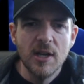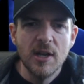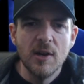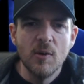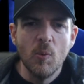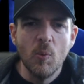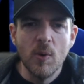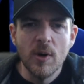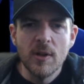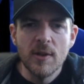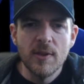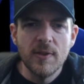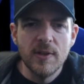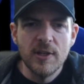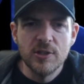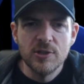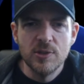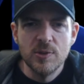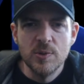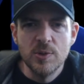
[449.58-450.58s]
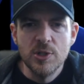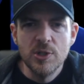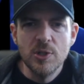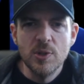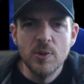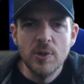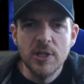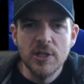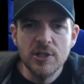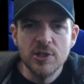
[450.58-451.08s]
one of the things you
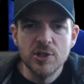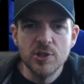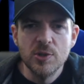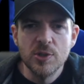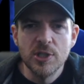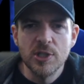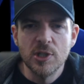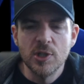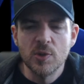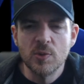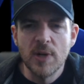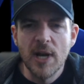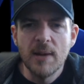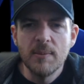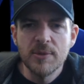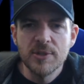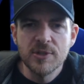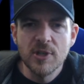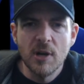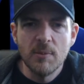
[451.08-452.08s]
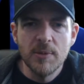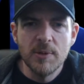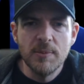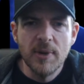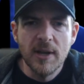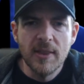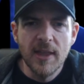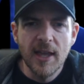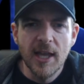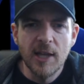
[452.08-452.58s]
do is you can grab a zombie
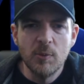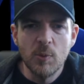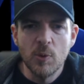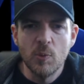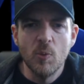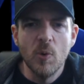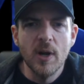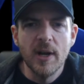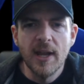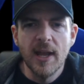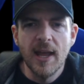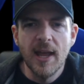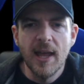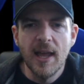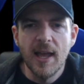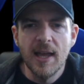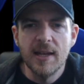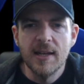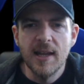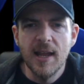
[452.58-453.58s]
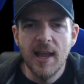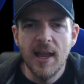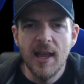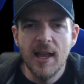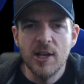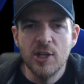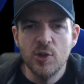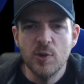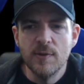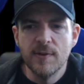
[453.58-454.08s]
by the head with one hand
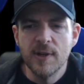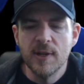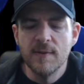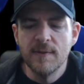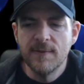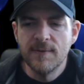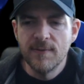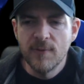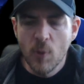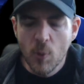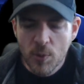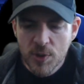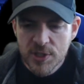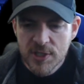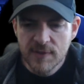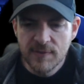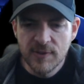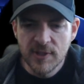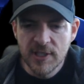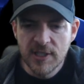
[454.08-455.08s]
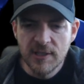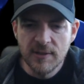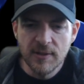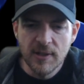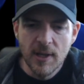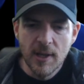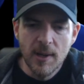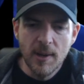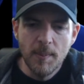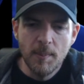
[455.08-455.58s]
and you can forcibly
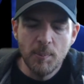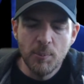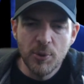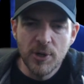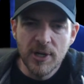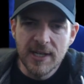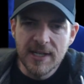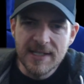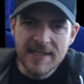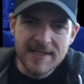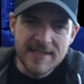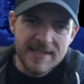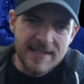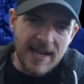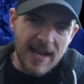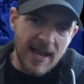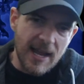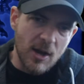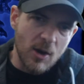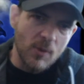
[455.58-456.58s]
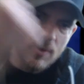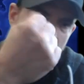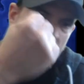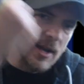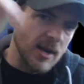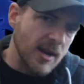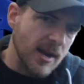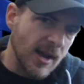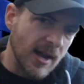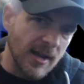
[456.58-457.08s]
bring down
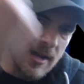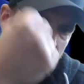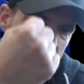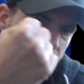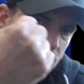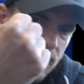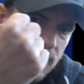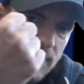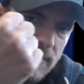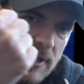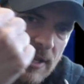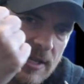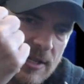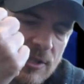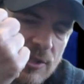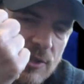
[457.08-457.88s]
a knife into